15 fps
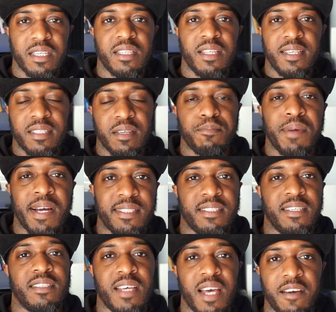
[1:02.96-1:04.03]
a decent
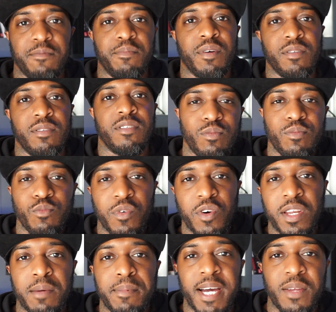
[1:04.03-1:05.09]
mindset to have, bro. We've got
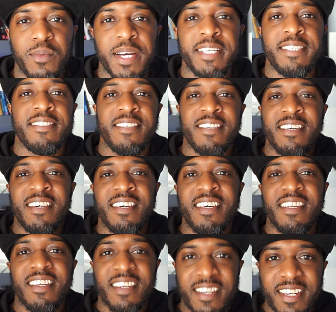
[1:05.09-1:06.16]
them out of the way.
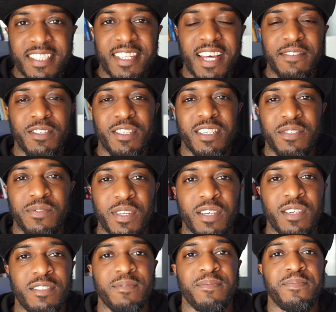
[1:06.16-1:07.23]
Let's dive into this
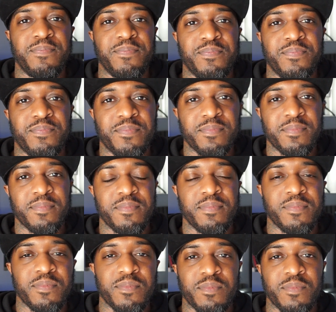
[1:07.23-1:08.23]
video. So we've got